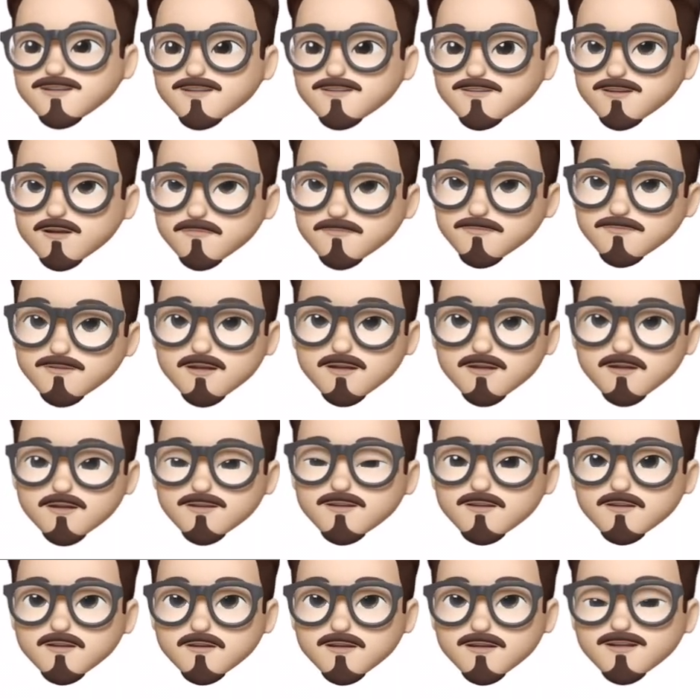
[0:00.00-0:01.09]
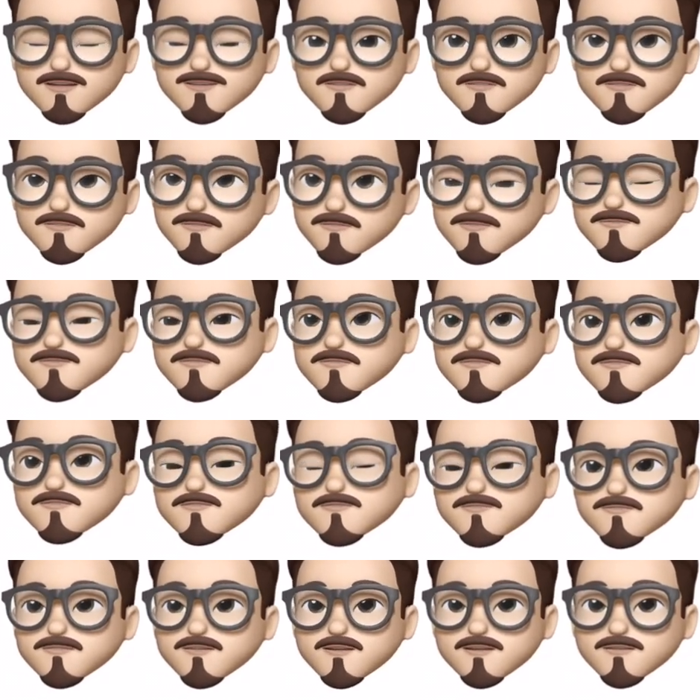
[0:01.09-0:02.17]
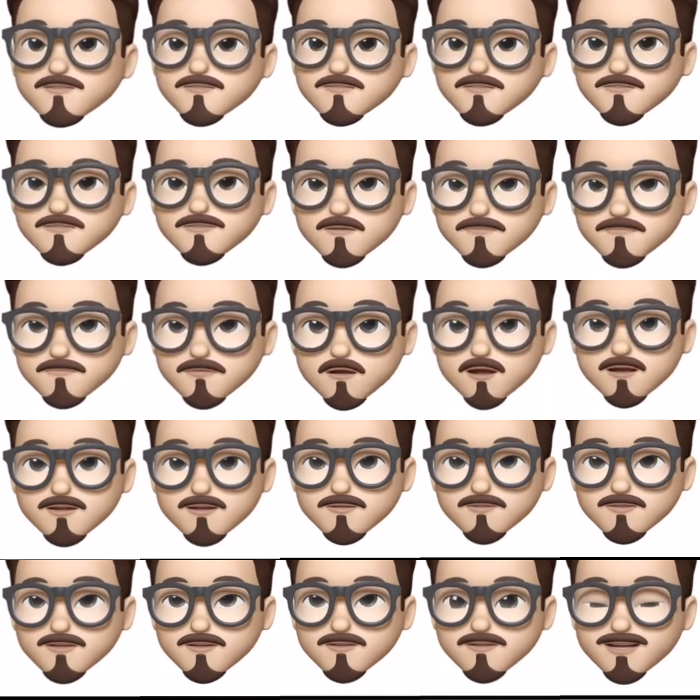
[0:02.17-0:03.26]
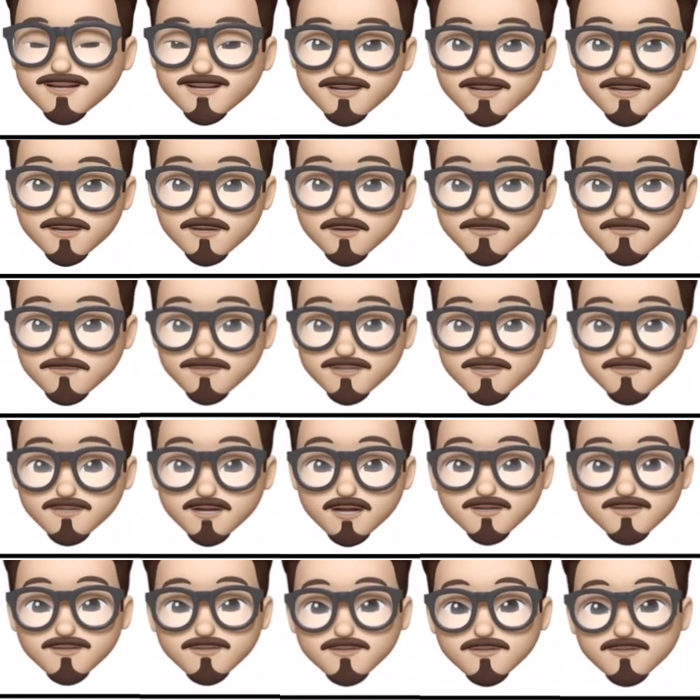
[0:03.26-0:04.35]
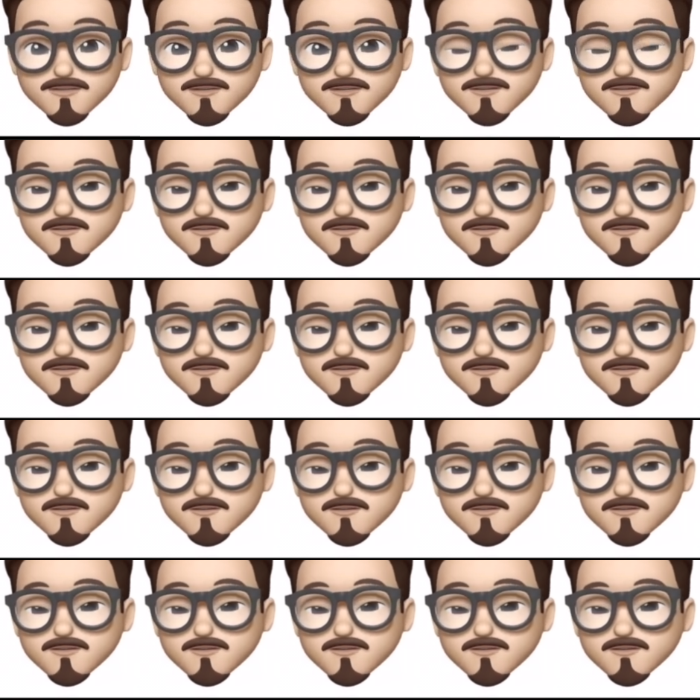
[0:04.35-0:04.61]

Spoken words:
So I'm working on his nose, which is somewhere around the center of his face,